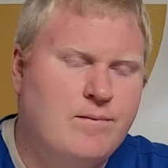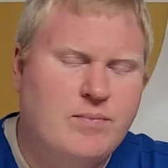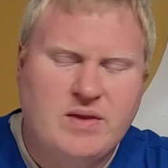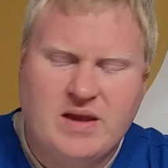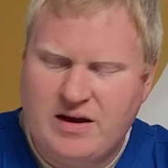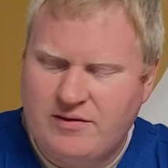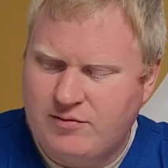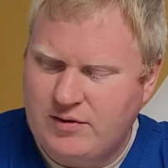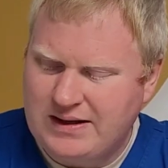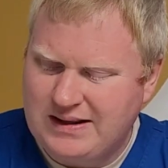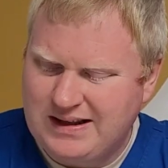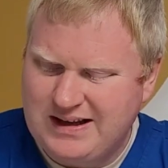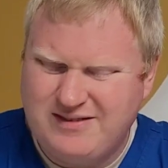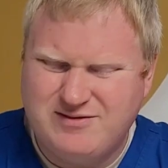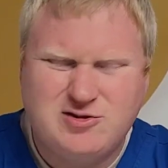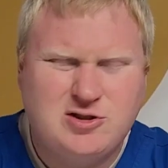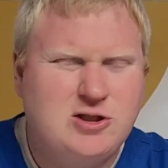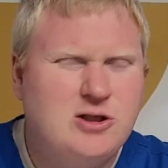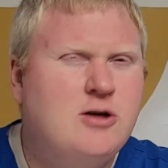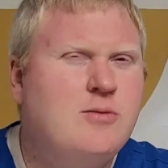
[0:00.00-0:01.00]
if we leave
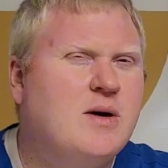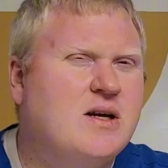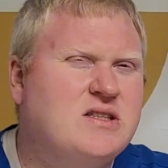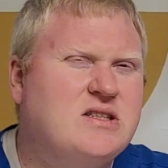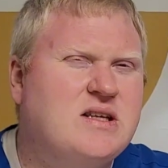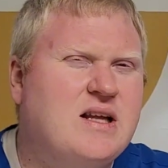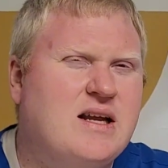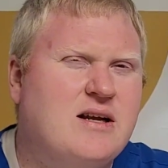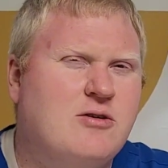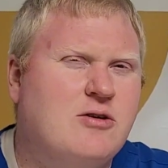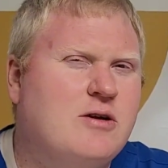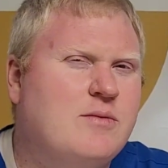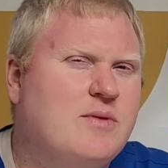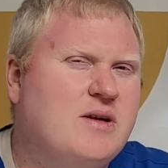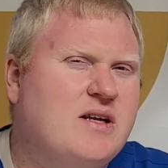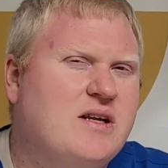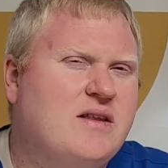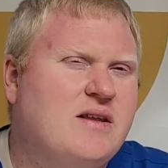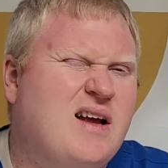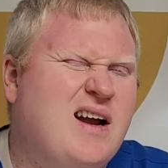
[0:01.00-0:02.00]
too much of that ointment
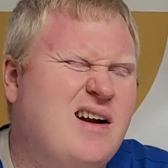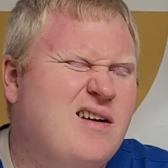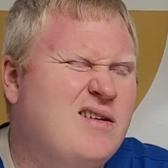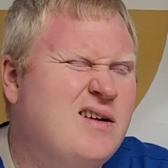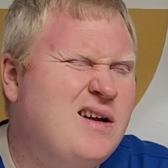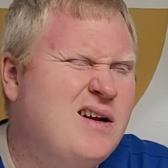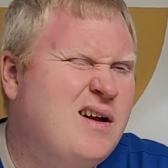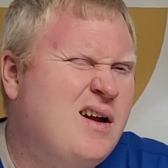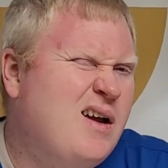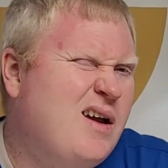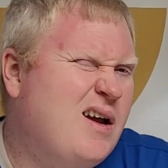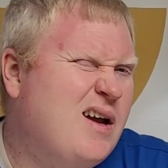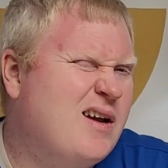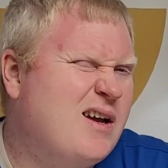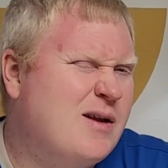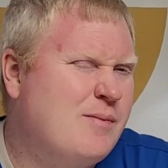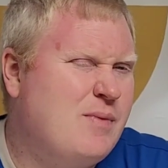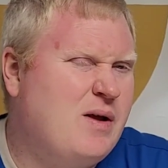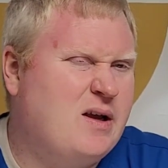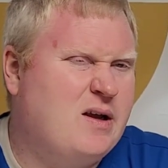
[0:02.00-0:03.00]
in there, it
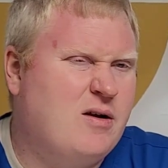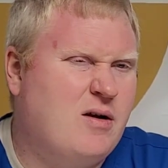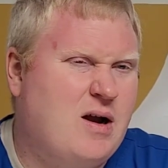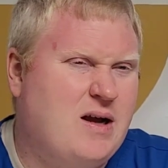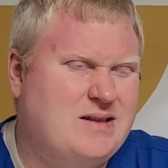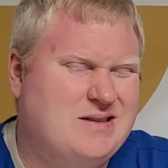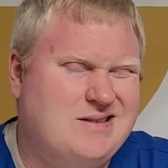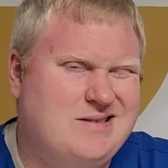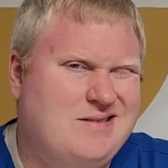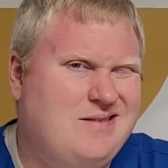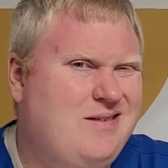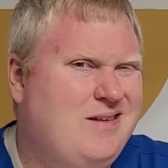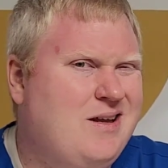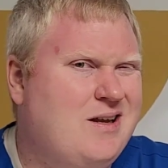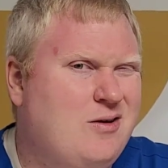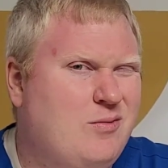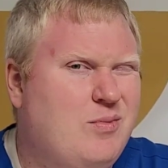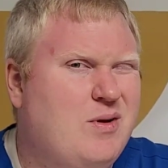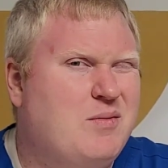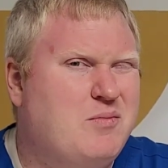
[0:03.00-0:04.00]
can make your eyes a
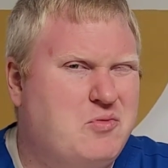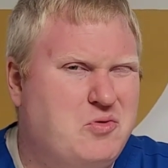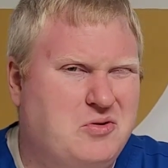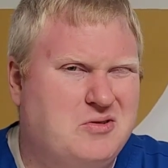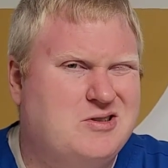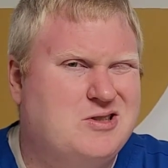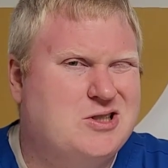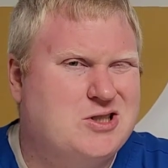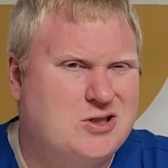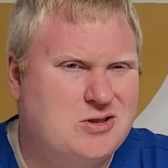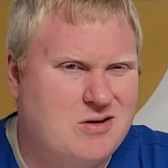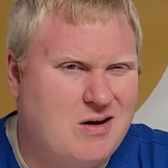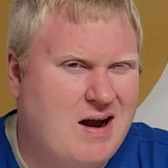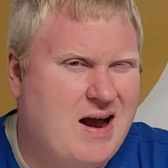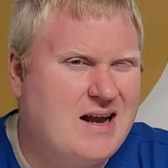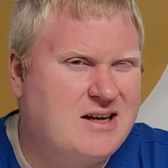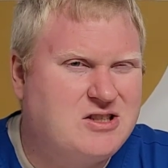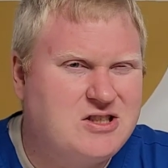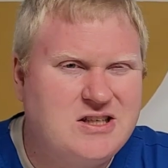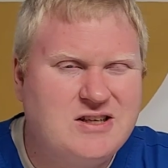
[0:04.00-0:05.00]
little bit more
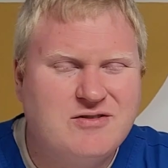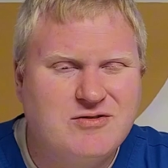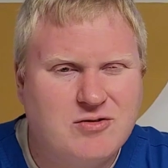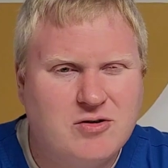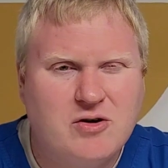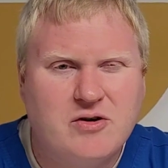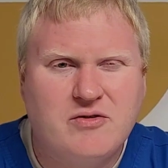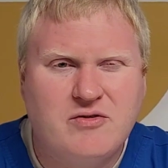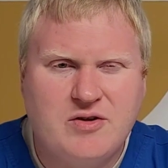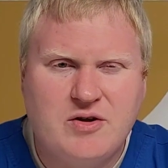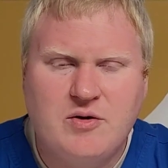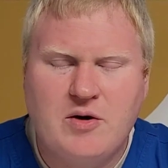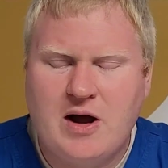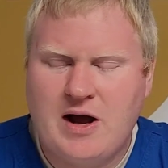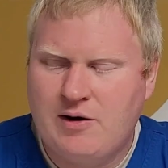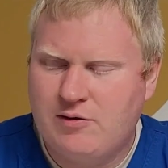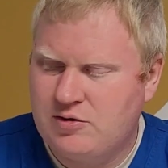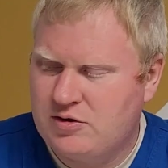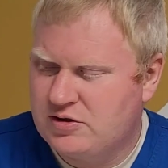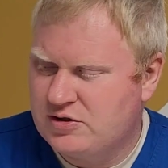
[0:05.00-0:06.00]
scratchy for a few
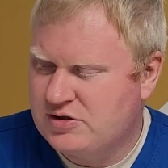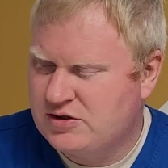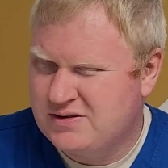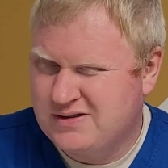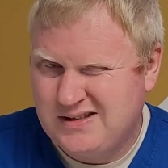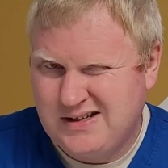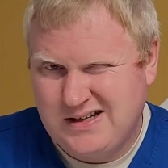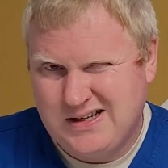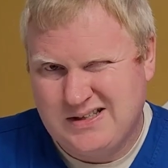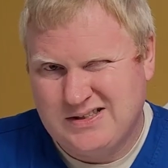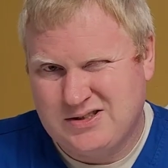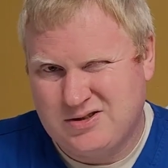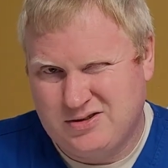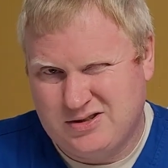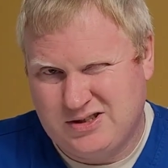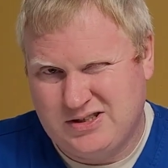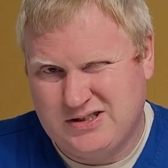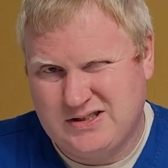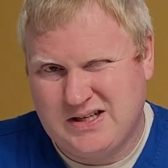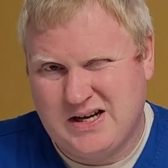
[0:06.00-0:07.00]
hours. So it's
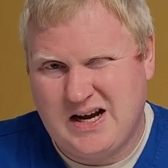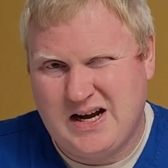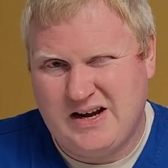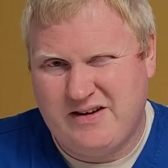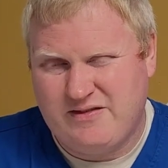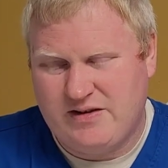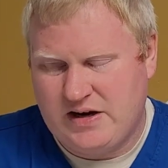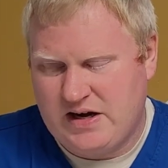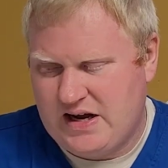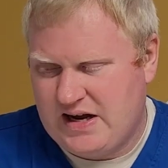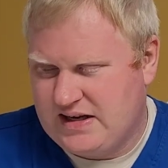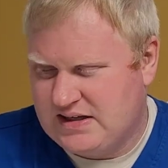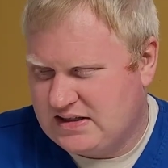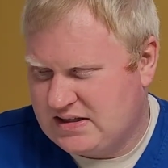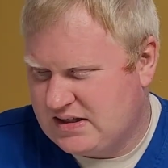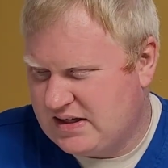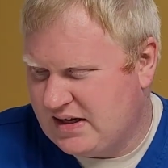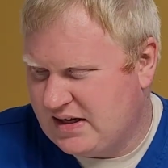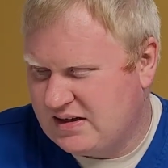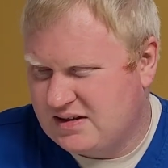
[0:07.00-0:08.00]
just kind of a nice
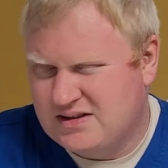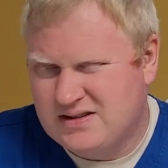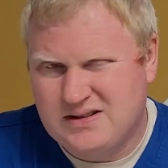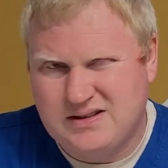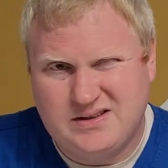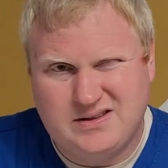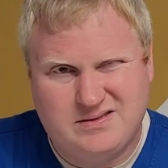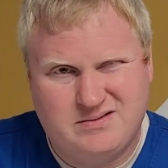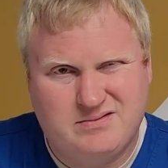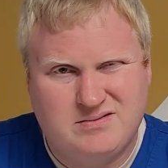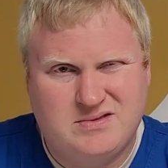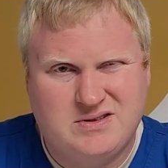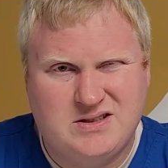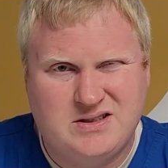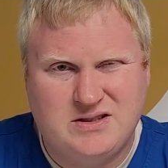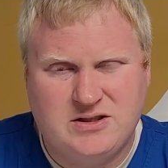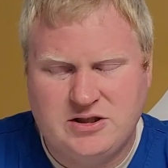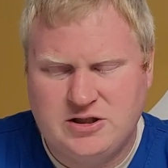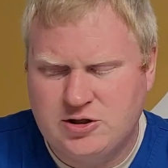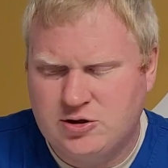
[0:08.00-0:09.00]
thing to
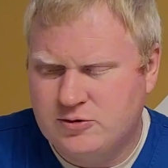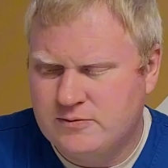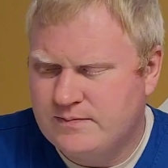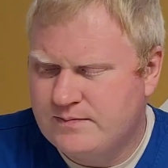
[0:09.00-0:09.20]
do.